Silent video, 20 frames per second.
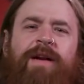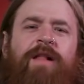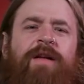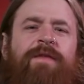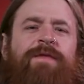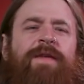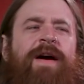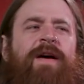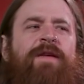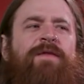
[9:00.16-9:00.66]

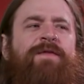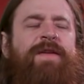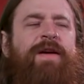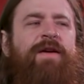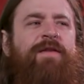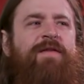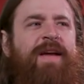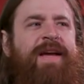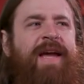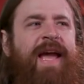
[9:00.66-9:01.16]
Nullifier
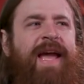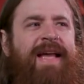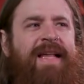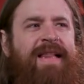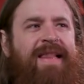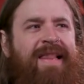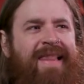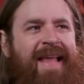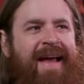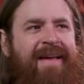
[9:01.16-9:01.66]
feels like a
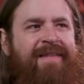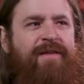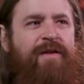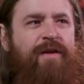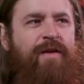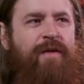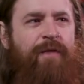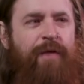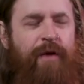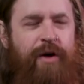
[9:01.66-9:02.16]

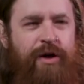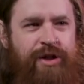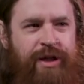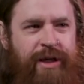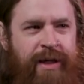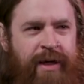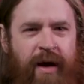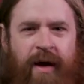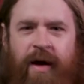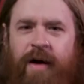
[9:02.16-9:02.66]
lesser
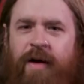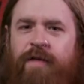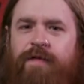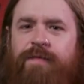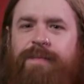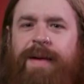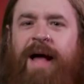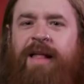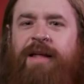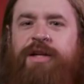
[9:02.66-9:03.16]
version of
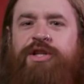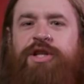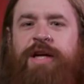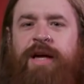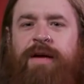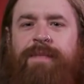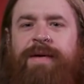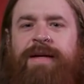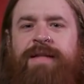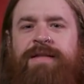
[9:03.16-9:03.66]

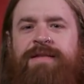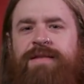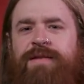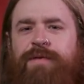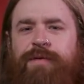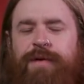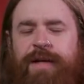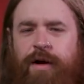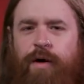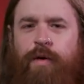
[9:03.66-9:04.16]
Malenchantments,
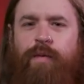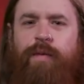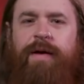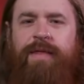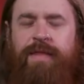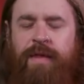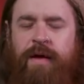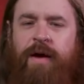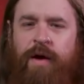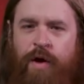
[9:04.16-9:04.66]
you know,
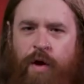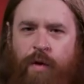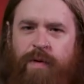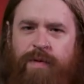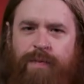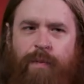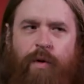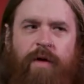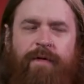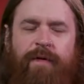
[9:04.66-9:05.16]
with
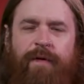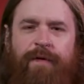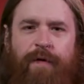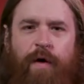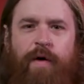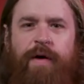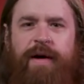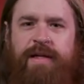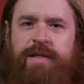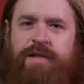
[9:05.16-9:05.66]
more of a
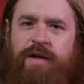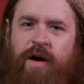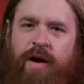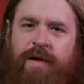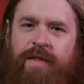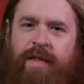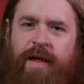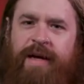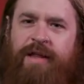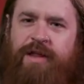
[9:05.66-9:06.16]
focus
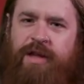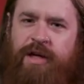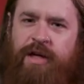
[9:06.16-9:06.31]
on like